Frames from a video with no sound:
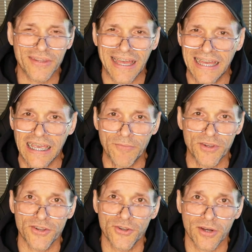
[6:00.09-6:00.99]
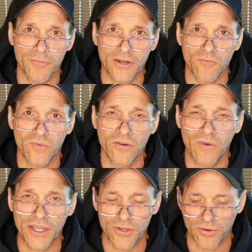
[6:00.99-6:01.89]
time to determine
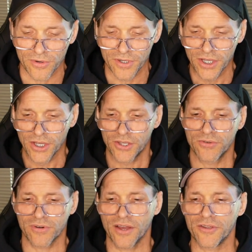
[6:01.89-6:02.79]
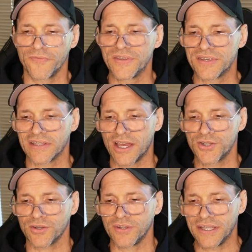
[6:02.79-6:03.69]
what your other
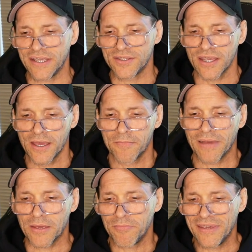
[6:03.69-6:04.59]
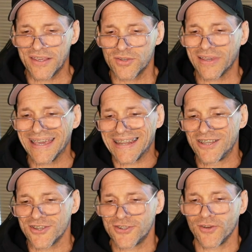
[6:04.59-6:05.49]
physiological needs might be. So again, I
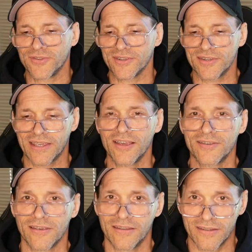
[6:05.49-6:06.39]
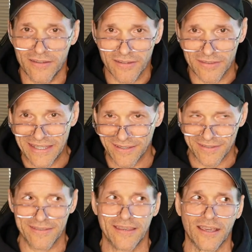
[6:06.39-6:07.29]
just don't discuss these
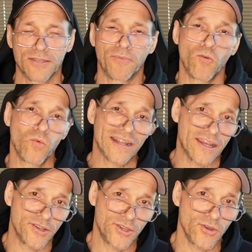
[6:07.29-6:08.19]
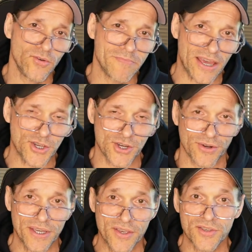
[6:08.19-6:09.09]
things. But what I do measure
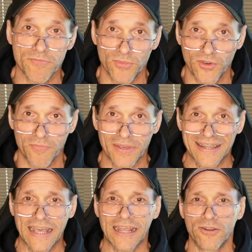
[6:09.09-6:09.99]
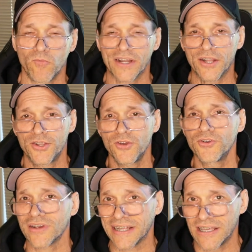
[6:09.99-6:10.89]
is movement, and what I do
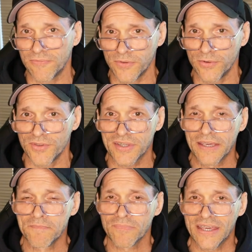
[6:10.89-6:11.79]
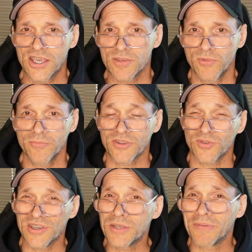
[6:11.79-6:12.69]
try to influence is movement. So
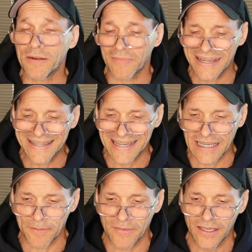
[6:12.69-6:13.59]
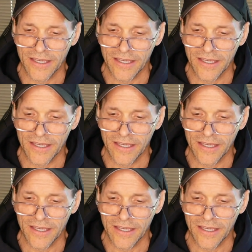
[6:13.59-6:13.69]
I spend my time